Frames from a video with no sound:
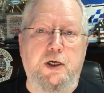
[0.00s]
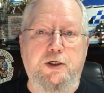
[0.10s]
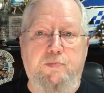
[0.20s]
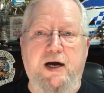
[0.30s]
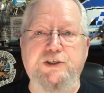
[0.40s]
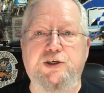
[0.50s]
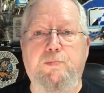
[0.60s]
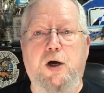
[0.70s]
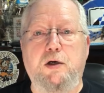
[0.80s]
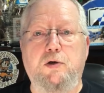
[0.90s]
Your basic
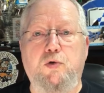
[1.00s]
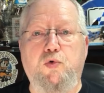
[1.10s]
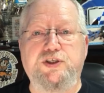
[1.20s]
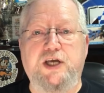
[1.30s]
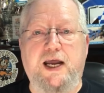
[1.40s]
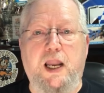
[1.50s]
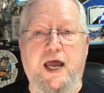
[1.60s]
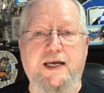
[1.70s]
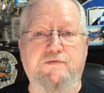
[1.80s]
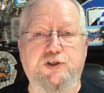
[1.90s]
modeler was kind of
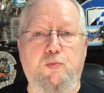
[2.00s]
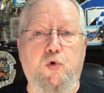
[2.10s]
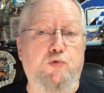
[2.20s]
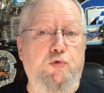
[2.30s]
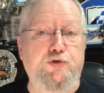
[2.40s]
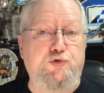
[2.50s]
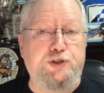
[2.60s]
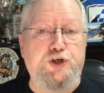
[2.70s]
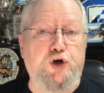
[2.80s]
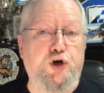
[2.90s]
like if someone was
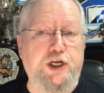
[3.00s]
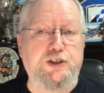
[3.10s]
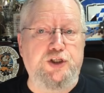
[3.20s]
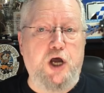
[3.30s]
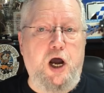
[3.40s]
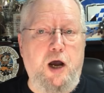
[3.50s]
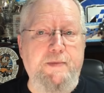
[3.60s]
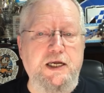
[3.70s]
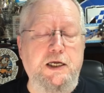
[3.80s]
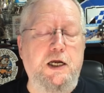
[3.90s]
returning to the
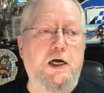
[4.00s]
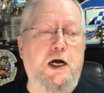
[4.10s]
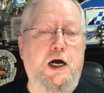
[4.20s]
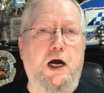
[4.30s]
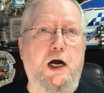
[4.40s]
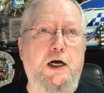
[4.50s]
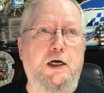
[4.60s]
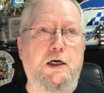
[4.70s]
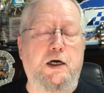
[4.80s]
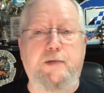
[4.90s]
hobby,
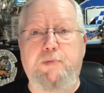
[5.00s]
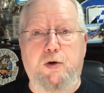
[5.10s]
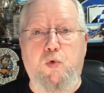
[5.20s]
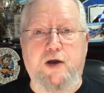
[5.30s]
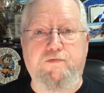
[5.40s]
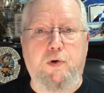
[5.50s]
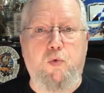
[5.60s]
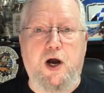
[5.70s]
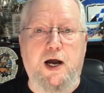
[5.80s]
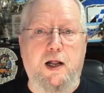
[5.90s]
had been away for a
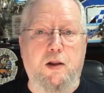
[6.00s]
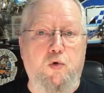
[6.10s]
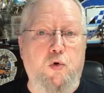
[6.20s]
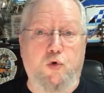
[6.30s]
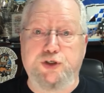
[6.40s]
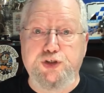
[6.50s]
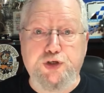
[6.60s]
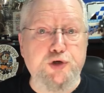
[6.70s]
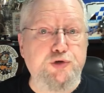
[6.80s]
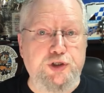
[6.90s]
while, or was
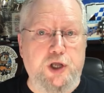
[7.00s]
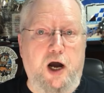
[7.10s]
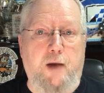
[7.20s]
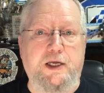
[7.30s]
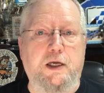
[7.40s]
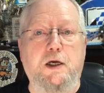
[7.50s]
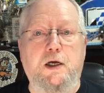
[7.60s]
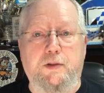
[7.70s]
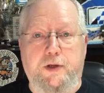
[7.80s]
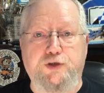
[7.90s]
new to the hobby.
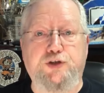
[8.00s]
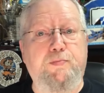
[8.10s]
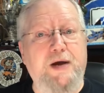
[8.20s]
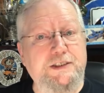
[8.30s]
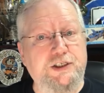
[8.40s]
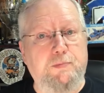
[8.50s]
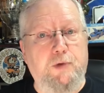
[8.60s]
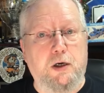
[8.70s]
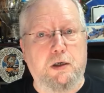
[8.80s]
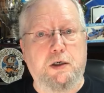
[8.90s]
There's your basic
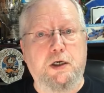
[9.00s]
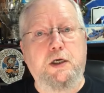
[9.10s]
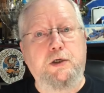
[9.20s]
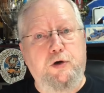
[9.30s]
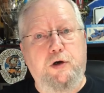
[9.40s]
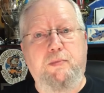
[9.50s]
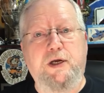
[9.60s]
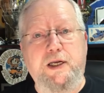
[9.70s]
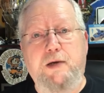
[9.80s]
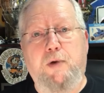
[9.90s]
modeler. Your
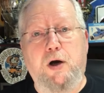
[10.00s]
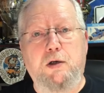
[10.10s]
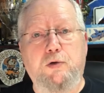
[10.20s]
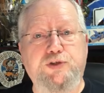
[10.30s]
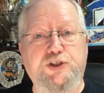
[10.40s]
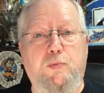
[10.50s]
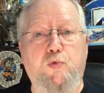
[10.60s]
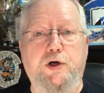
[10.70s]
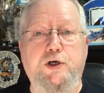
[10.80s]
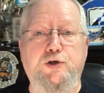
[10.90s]
intermediate modeler was
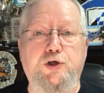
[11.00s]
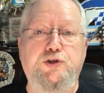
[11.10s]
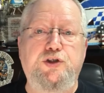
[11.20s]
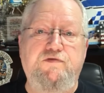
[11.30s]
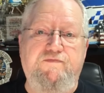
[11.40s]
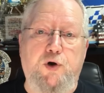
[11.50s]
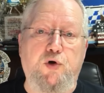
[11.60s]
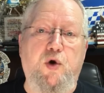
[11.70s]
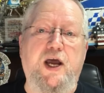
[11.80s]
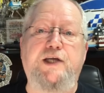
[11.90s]
someone who uses
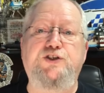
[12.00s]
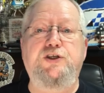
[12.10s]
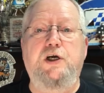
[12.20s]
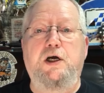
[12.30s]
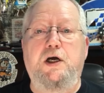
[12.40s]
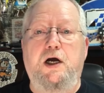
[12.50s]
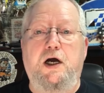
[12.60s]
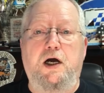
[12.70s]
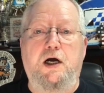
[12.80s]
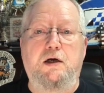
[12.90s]
photo etch
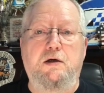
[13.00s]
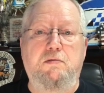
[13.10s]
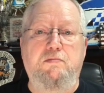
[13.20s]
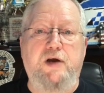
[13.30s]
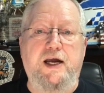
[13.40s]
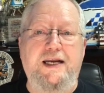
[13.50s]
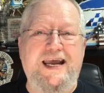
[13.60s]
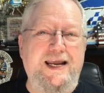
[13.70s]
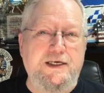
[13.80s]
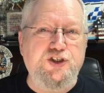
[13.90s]
and
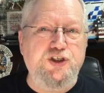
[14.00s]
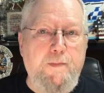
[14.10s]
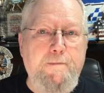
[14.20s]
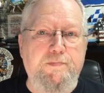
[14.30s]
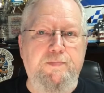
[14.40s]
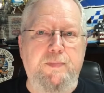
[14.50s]
has some